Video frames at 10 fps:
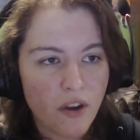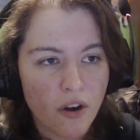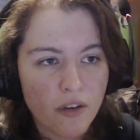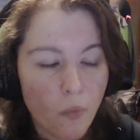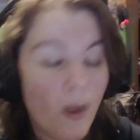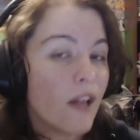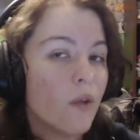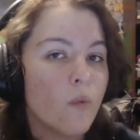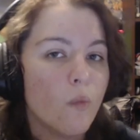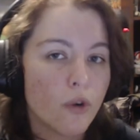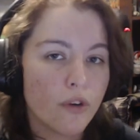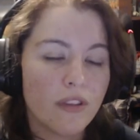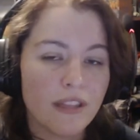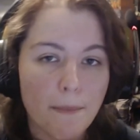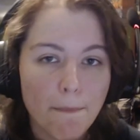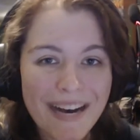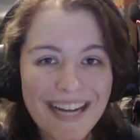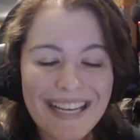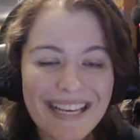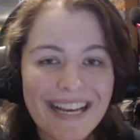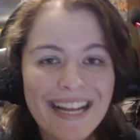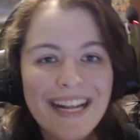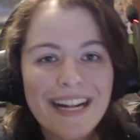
are well worth the money,